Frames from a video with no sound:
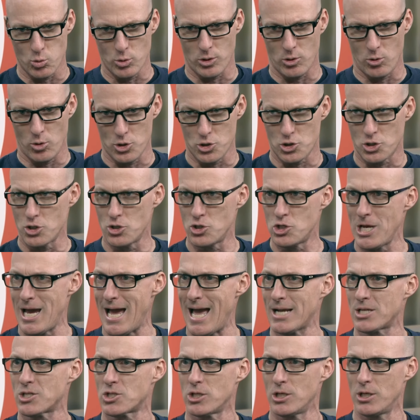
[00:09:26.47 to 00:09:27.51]
with Christian
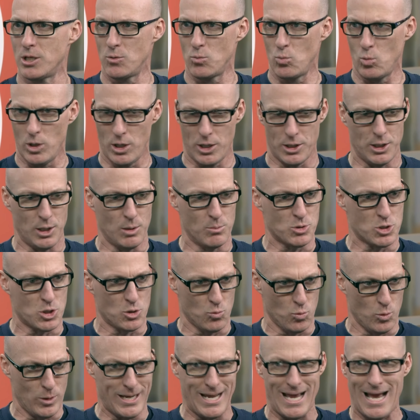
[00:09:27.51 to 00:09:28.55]
Jackson and Williams
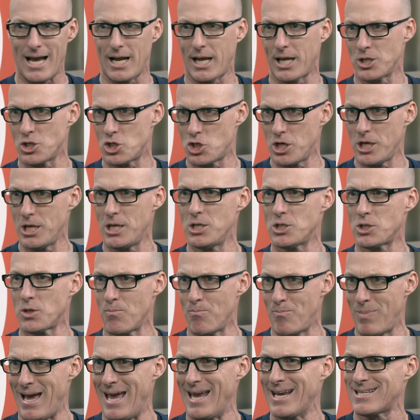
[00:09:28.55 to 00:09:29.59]
and Reak and Cheese
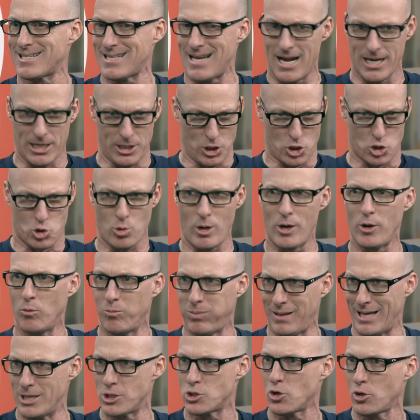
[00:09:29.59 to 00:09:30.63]
and Banks kind of the
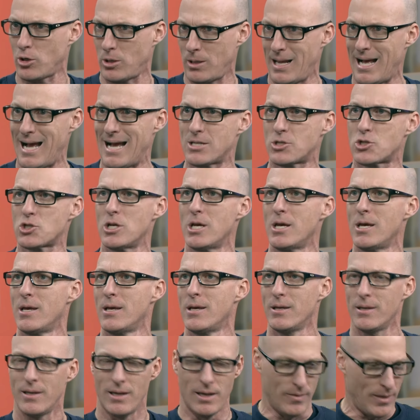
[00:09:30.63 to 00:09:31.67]
trailblazer class.
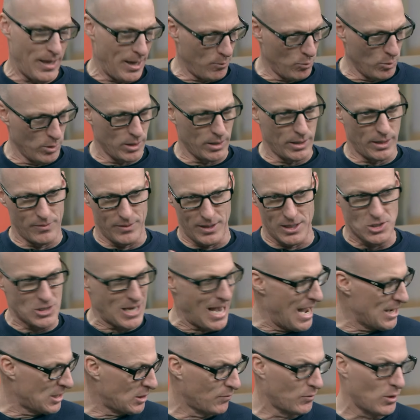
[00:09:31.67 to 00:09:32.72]
And they really, and these
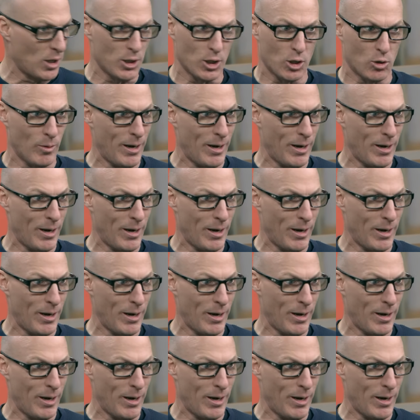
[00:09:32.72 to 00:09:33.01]
guys have done a